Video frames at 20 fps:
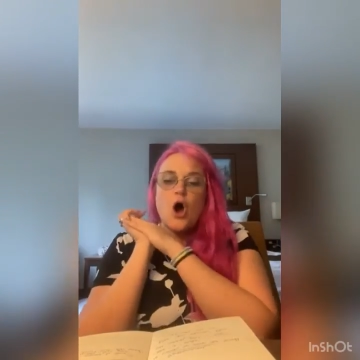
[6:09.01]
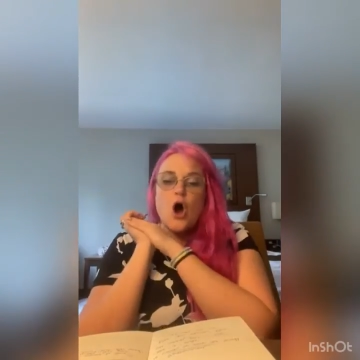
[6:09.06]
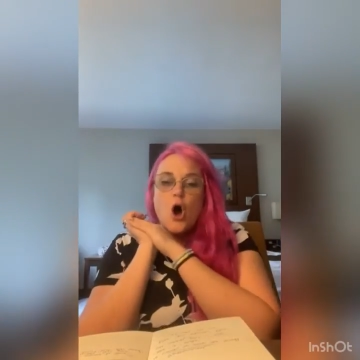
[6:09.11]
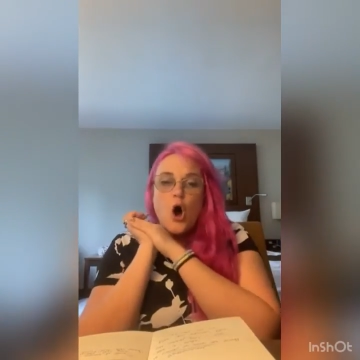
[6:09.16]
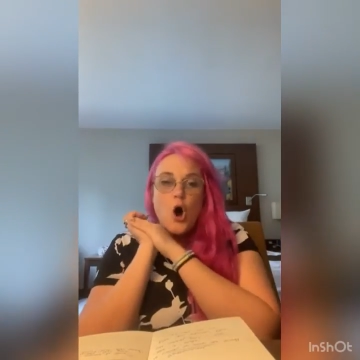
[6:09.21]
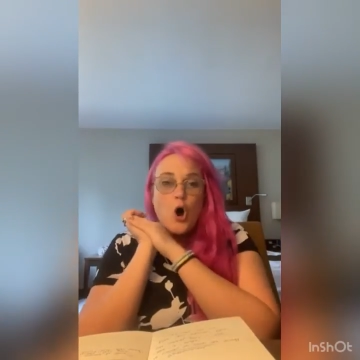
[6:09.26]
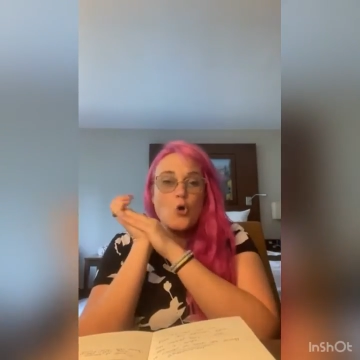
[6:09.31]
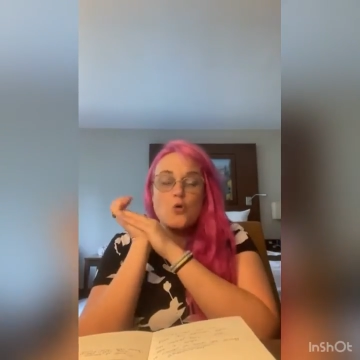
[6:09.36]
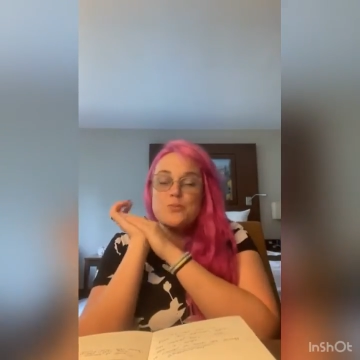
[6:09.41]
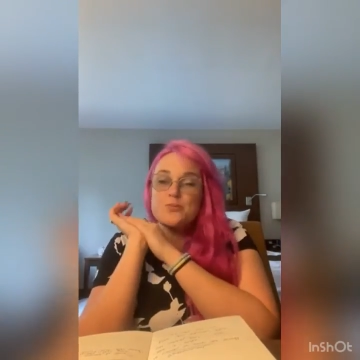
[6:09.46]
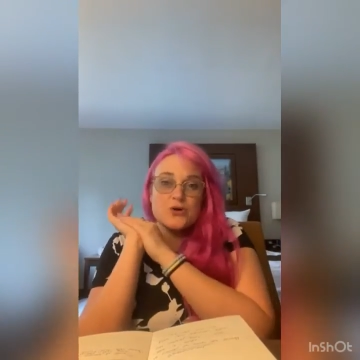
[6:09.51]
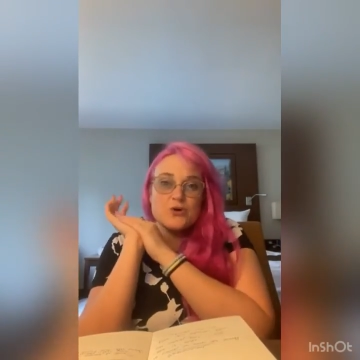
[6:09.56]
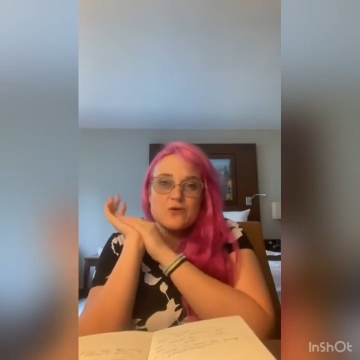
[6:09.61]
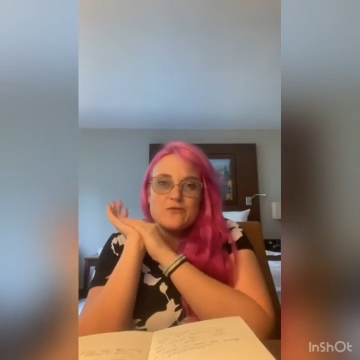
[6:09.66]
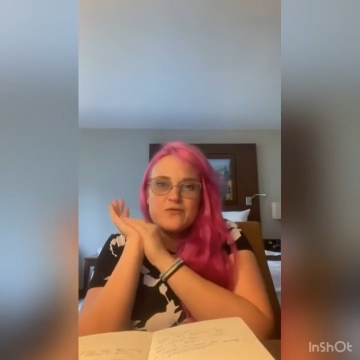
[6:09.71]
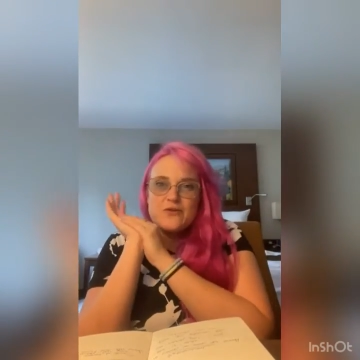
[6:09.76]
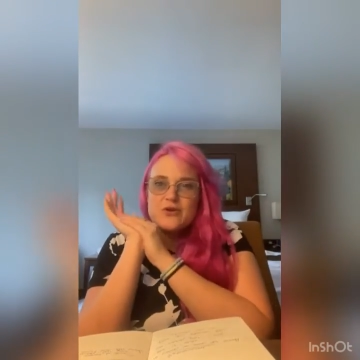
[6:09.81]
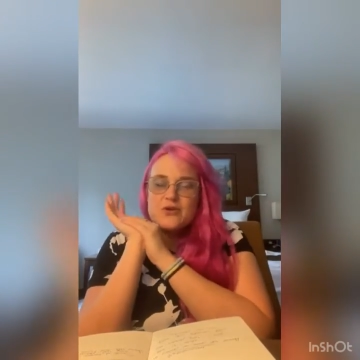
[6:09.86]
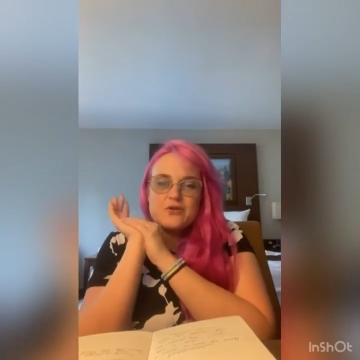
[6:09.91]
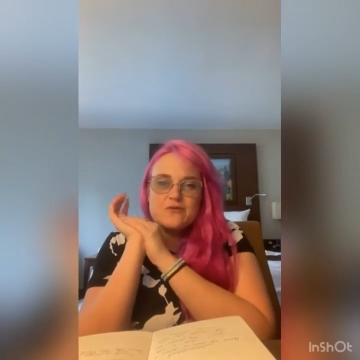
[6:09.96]
Hope you're
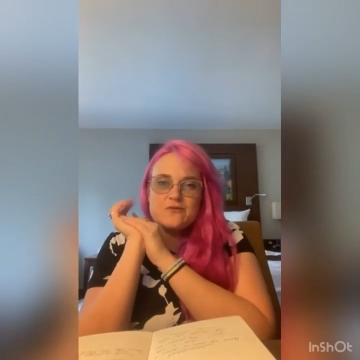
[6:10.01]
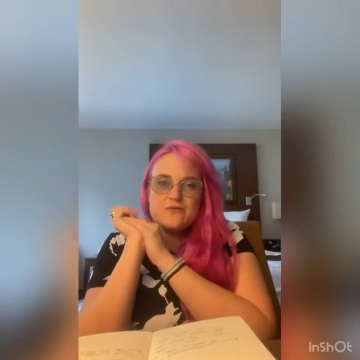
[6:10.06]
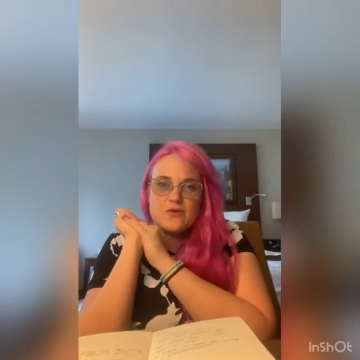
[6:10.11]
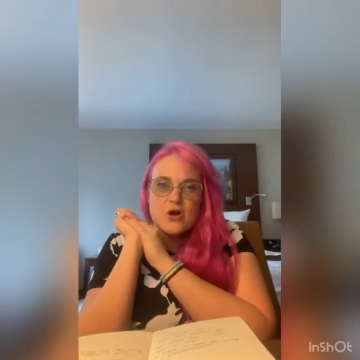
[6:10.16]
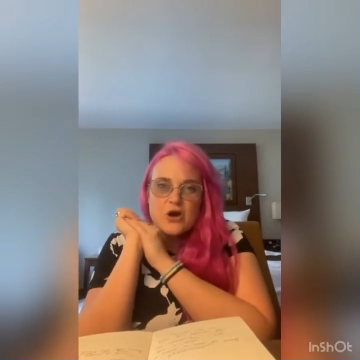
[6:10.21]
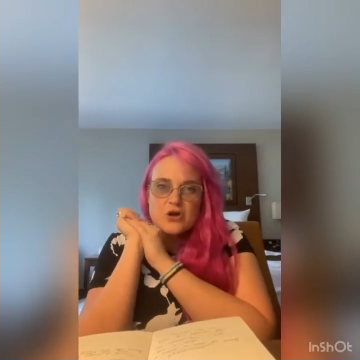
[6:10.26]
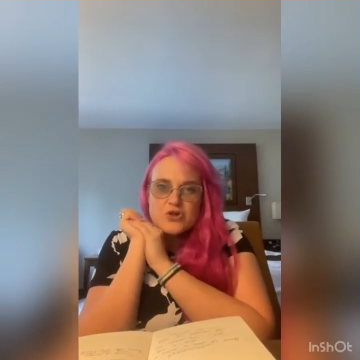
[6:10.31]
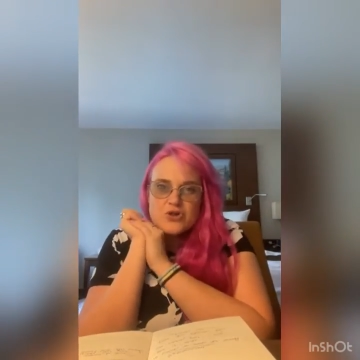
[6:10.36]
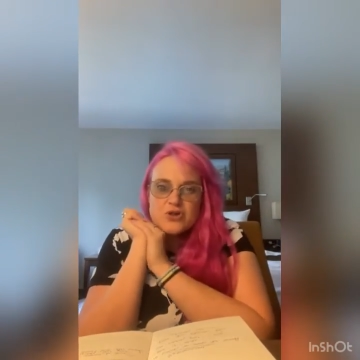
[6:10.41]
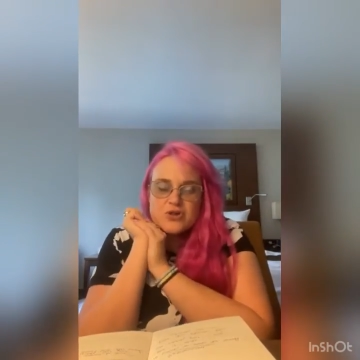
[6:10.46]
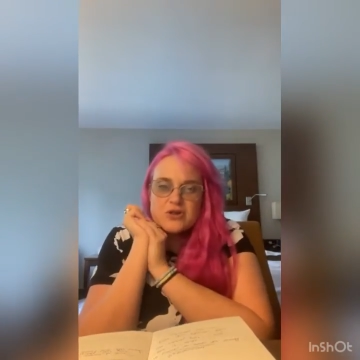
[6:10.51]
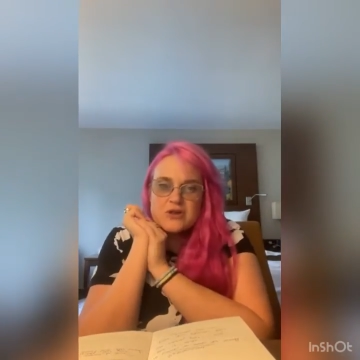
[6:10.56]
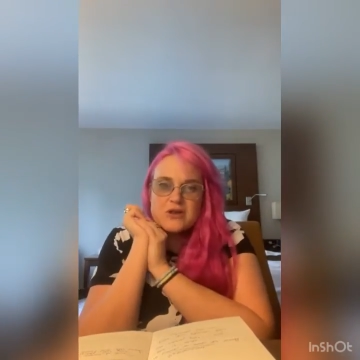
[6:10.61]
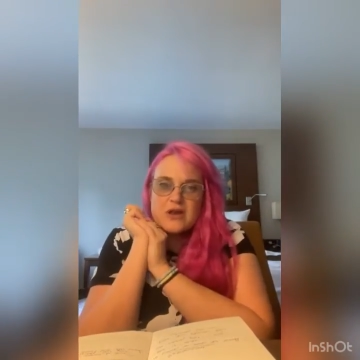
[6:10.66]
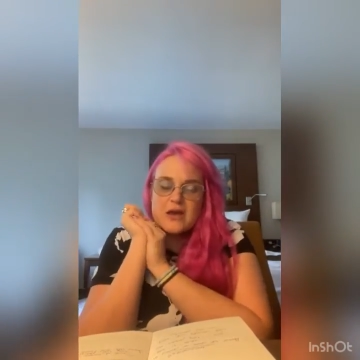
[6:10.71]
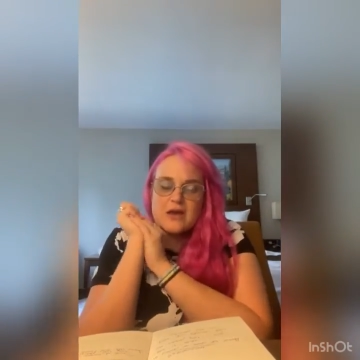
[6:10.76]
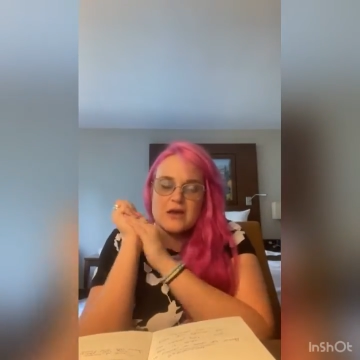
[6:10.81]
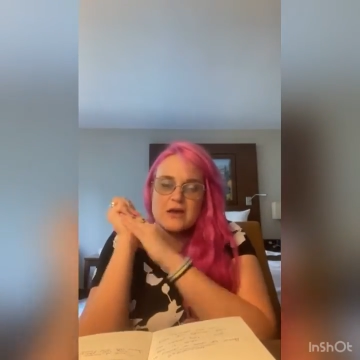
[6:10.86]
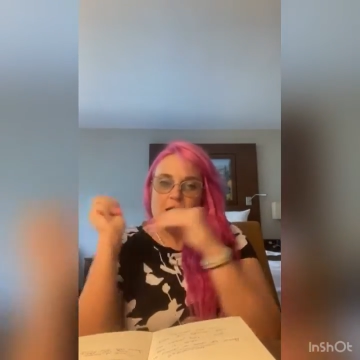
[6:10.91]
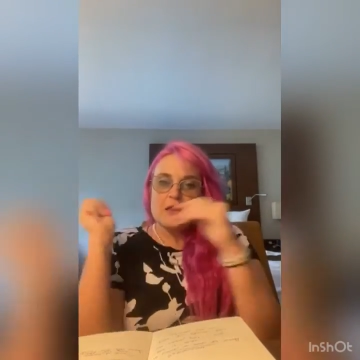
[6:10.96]
feeling fresh
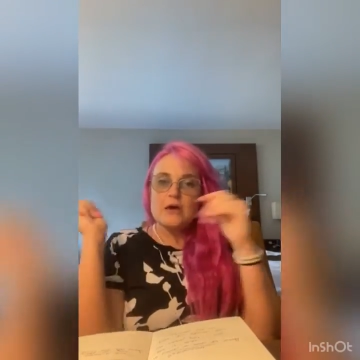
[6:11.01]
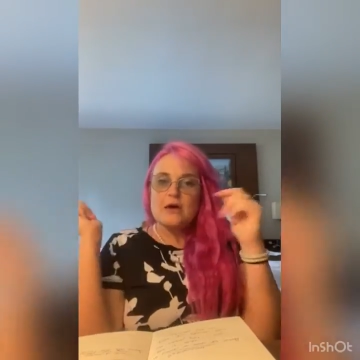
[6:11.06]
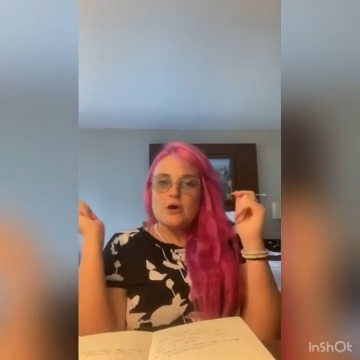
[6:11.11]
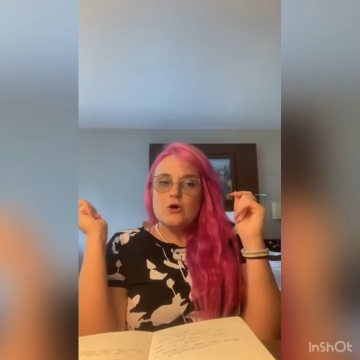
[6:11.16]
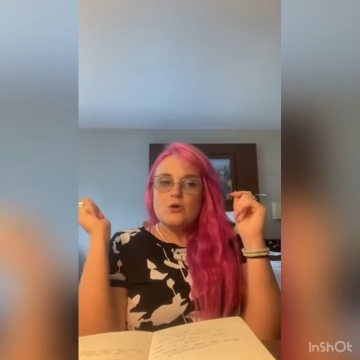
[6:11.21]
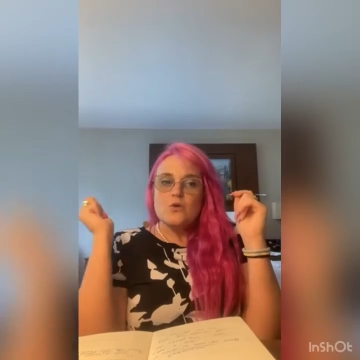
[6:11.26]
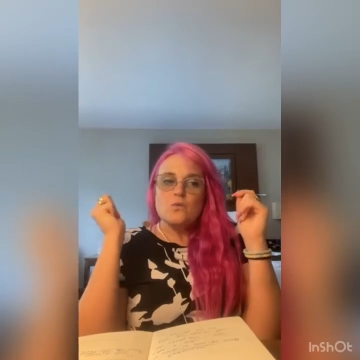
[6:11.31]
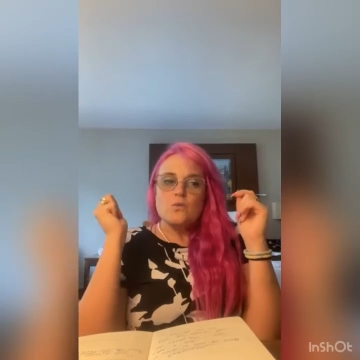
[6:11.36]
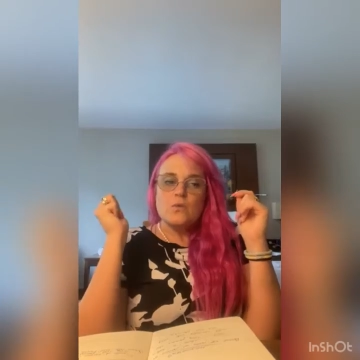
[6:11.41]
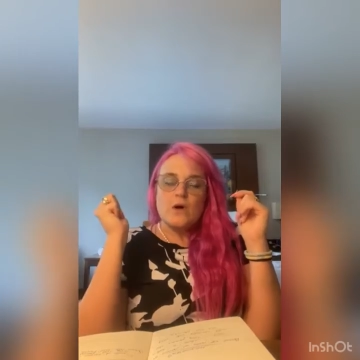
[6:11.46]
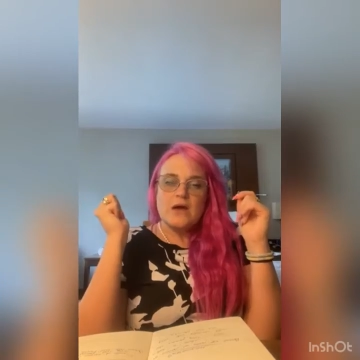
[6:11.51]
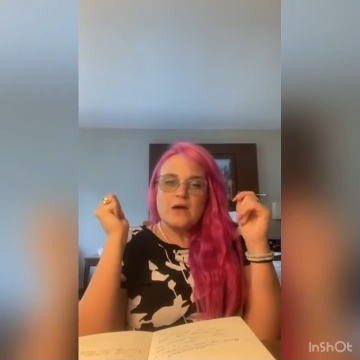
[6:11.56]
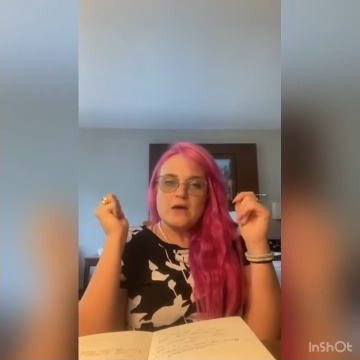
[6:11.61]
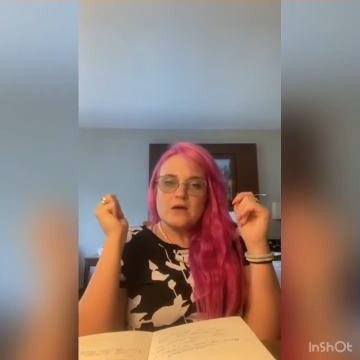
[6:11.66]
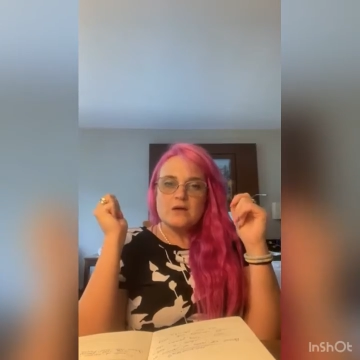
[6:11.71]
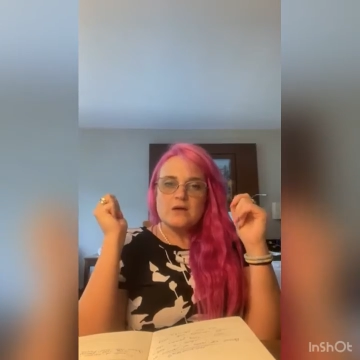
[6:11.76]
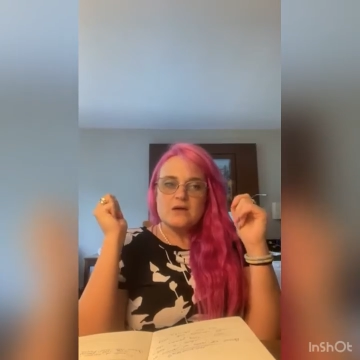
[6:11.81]
today, right?